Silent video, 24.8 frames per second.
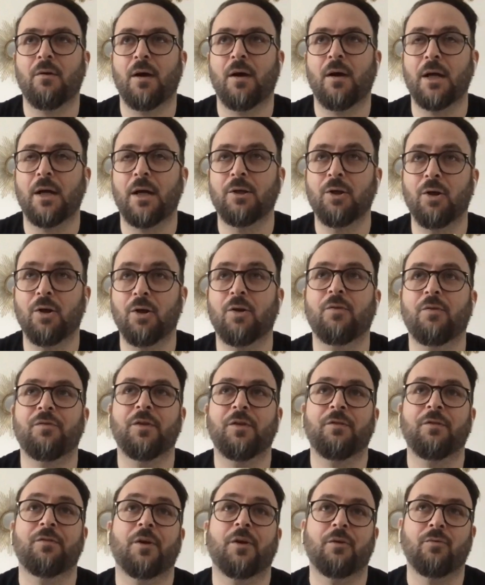a lot of
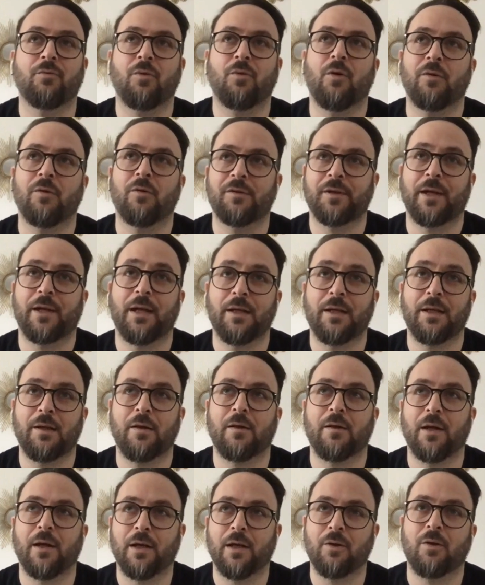different roles and I
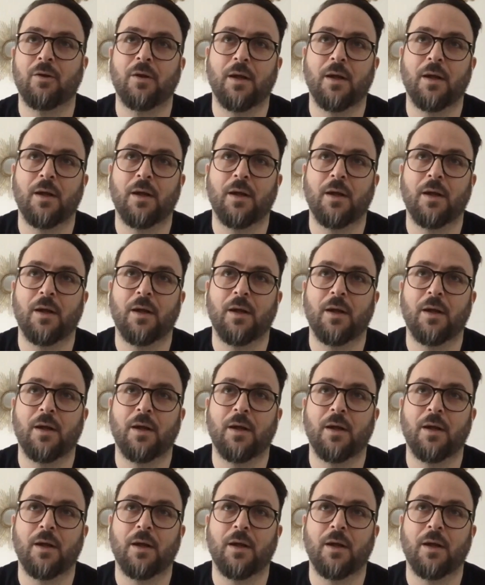learned a